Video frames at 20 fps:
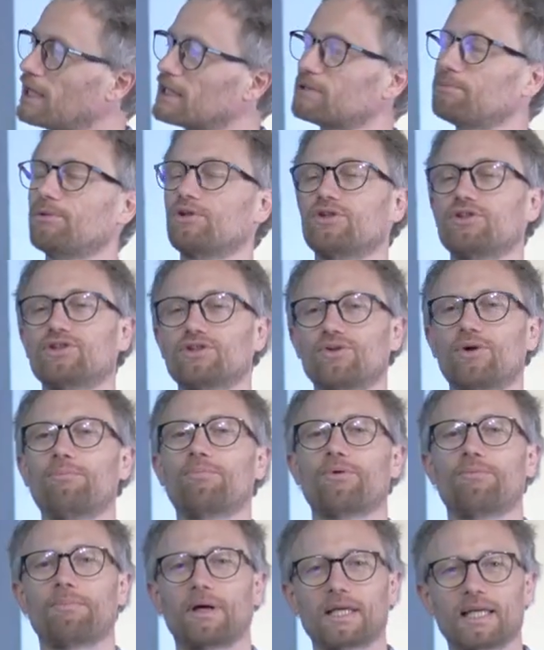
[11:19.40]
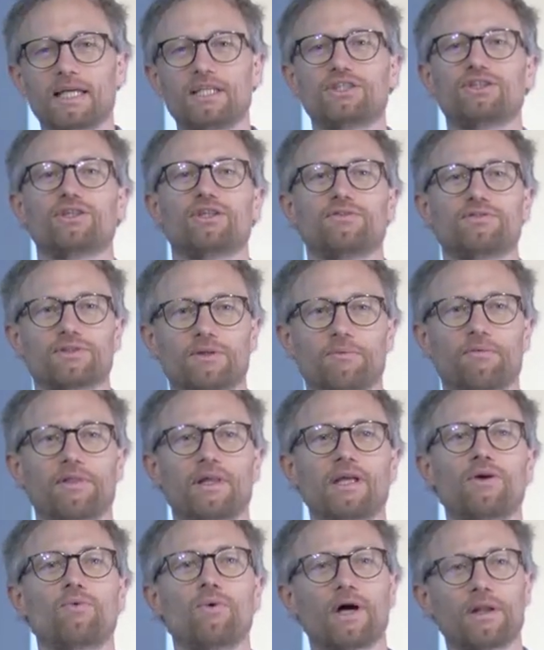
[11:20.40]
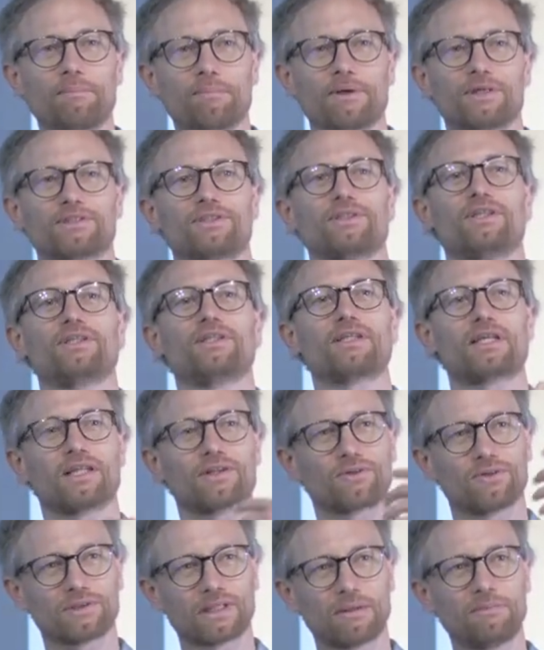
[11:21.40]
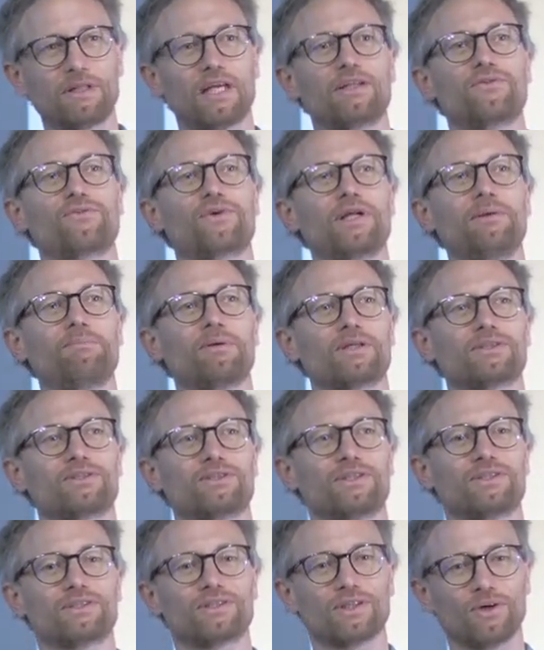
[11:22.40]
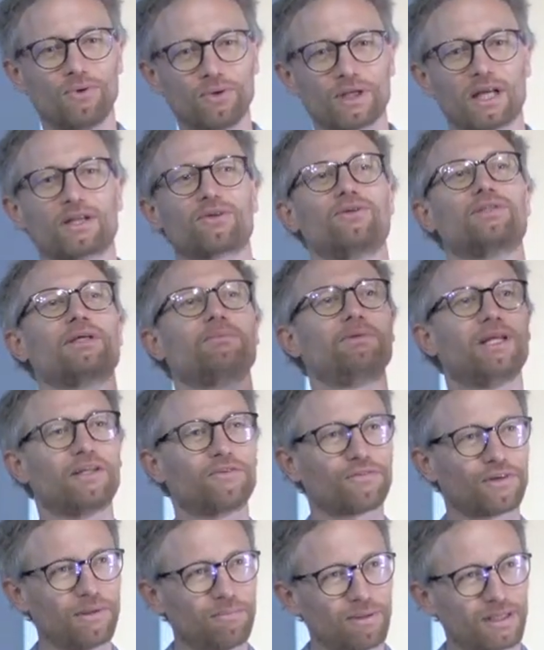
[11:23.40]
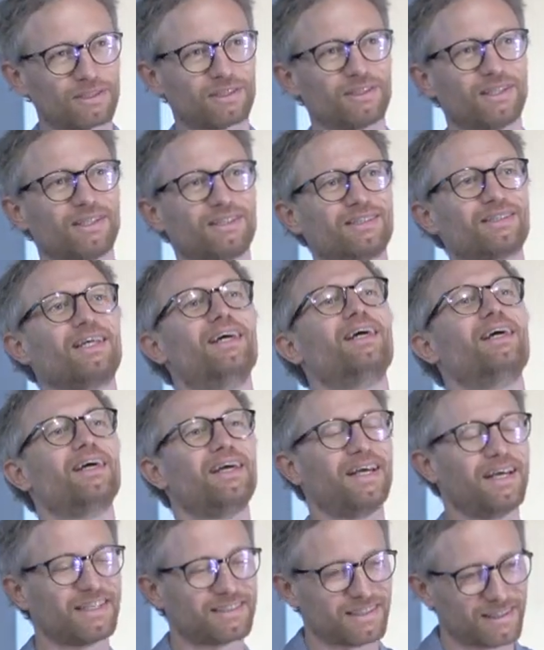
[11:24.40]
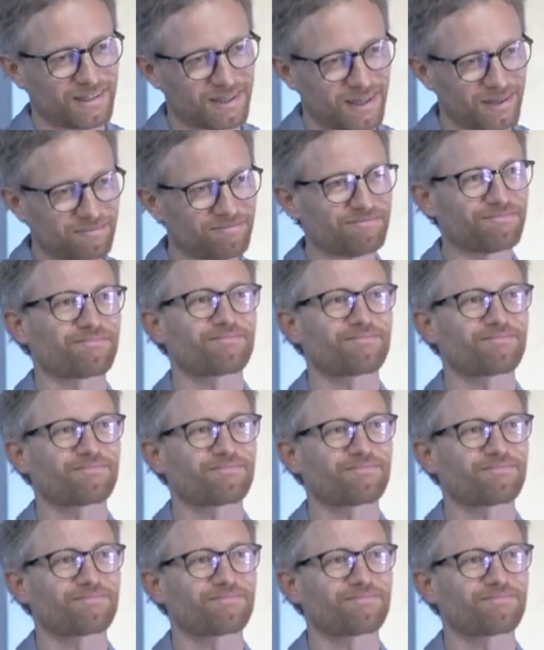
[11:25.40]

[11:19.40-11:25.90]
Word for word: an exponential propagation of something. One person can contaminate 3 persons, who can contaminate 3 persons, etc.